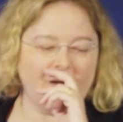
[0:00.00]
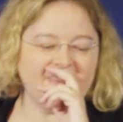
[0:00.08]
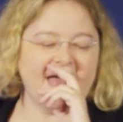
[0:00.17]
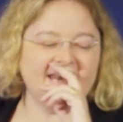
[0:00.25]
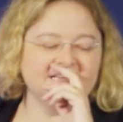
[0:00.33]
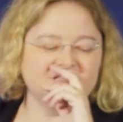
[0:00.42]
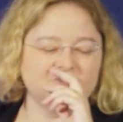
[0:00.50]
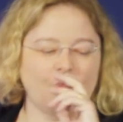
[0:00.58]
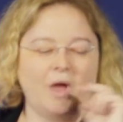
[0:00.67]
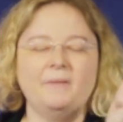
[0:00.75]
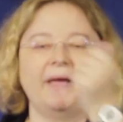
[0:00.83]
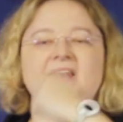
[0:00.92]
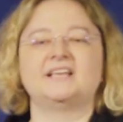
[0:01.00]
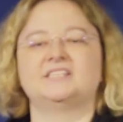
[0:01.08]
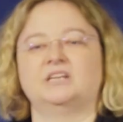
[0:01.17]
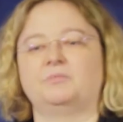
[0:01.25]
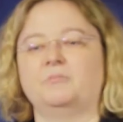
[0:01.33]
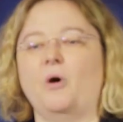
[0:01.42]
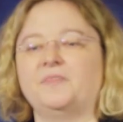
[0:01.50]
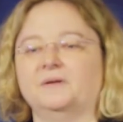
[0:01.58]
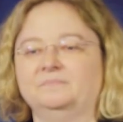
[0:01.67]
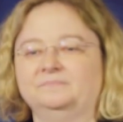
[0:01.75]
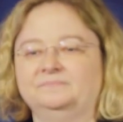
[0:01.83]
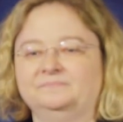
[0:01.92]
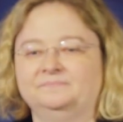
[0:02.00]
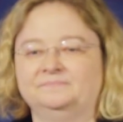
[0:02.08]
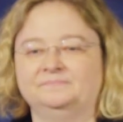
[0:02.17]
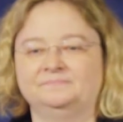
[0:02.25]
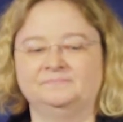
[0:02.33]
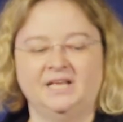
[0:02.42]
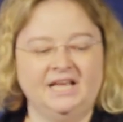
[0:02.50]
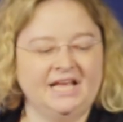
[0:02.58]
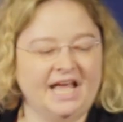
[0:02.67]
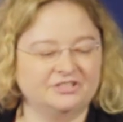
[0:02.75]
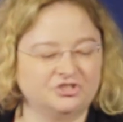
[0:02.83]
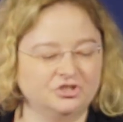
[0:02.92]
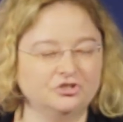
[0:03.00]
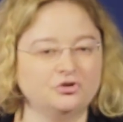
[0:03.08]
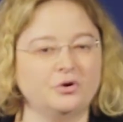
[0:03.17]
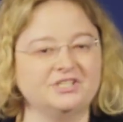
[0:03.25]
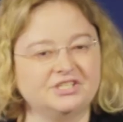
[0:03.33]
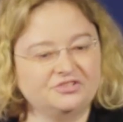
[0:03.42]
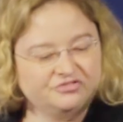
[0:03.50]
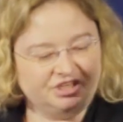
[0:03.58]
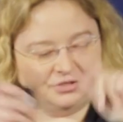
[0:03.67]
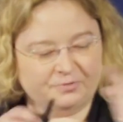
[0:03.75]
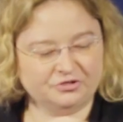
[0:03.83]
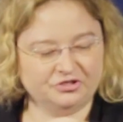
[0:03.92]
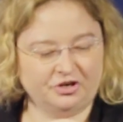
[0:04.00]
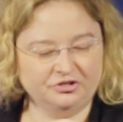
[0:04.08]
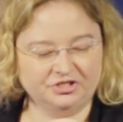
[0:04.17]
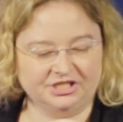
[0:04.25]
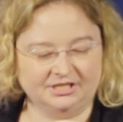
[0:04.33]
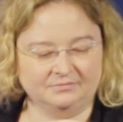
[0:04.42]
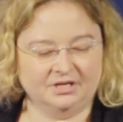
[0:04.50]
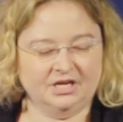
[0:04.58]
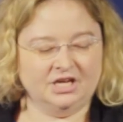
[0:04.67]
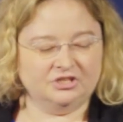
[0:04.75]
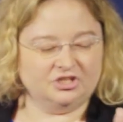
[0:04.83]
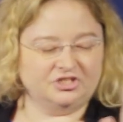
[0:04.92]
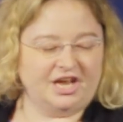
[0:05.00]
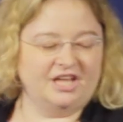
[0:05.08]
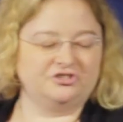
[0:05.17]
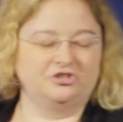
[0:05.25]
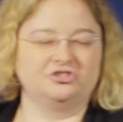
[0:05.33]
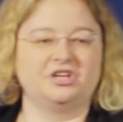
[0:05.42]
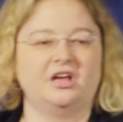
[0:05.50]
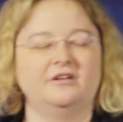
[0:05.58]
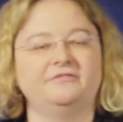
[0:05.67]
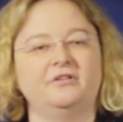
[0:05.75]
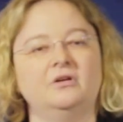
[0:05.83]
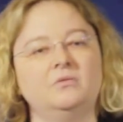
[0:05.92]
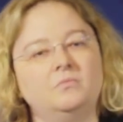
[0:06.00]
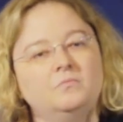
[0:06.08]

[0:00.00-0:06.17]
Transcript: And that is, when am I next going to promote them? And so your choices for each person on your team, just ask yourself,